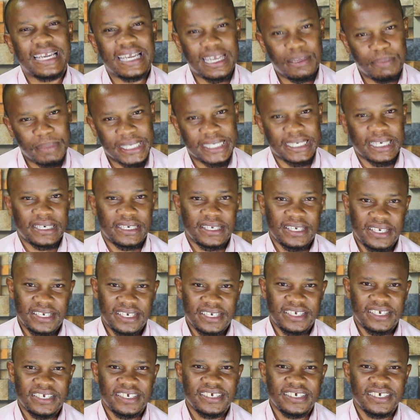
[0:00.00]
limited.
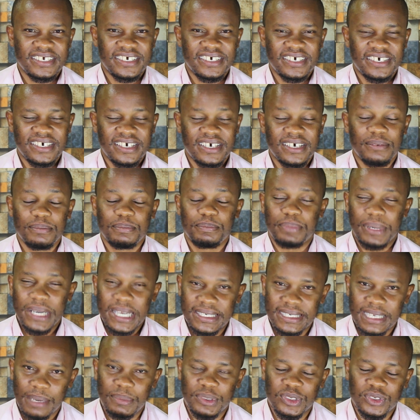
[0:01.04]

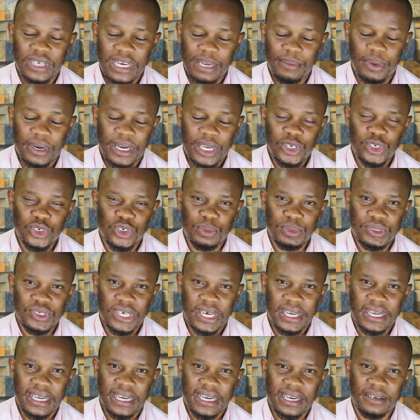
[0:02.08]
Please subscribe on our YouTube
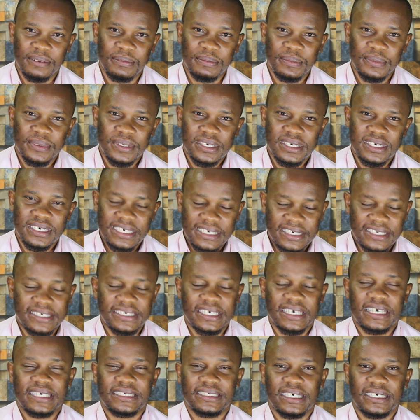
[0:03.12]
channel. It's
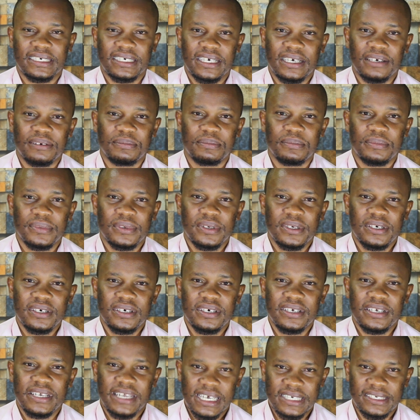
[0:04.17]
Teke
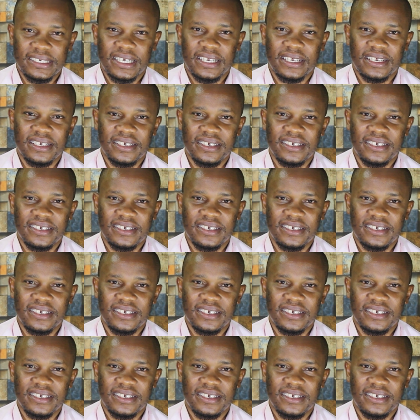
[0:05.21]
Teke Nation